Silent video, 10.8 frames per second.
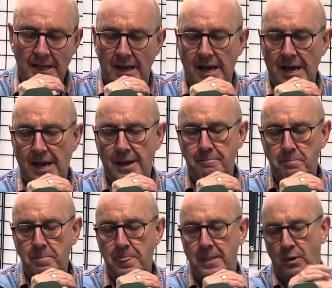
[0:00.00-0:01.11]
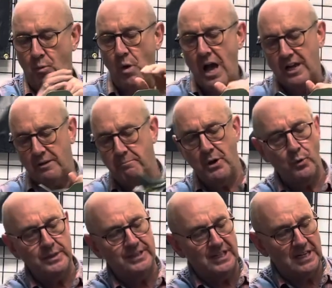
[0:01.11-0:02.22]
Walk mode
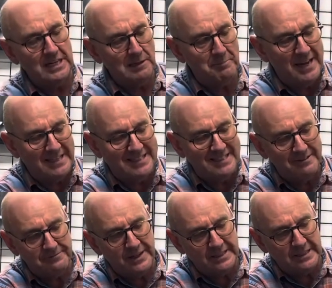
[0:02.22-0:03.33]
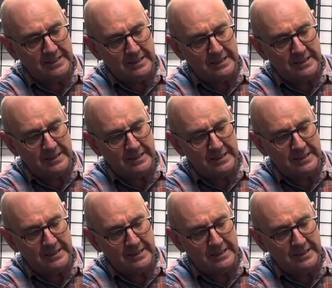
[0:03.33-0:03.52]
is a little bit different,